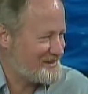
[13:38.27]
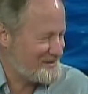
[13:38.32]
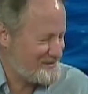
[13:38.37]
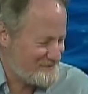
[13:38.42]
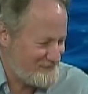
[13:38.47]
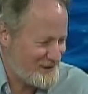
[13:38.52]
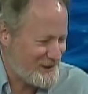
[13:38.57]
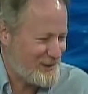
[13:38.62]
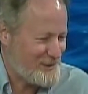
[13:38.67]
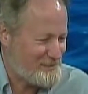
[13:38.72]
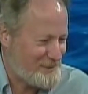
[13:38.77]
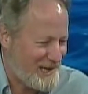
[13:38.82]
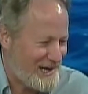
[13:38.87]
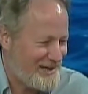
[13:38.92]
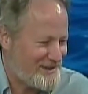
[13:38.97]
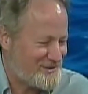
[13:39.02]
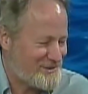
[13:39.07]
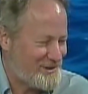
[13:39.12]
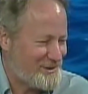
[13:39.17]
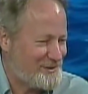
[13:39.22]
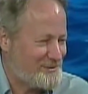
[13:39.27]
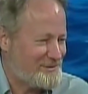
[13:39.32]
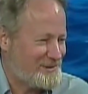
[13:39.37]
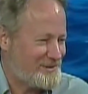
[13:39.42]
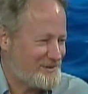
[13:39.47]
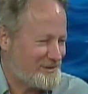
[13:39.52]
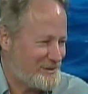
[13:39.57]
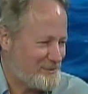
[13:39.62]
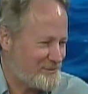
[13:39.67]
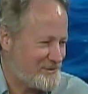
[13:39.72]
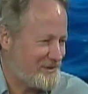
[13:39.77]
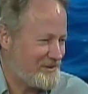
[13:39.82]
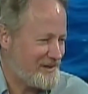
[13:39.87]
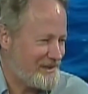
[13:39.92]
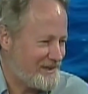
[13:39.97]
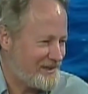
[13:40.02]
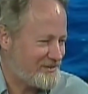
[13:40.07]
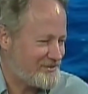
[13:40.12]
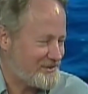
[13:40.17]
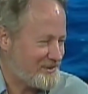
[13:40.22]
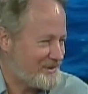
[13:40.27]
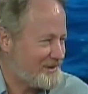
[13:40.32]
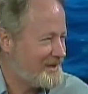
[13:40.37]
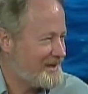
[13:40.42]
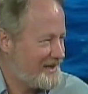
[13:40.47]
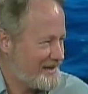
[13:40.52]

very positive in terms of the initial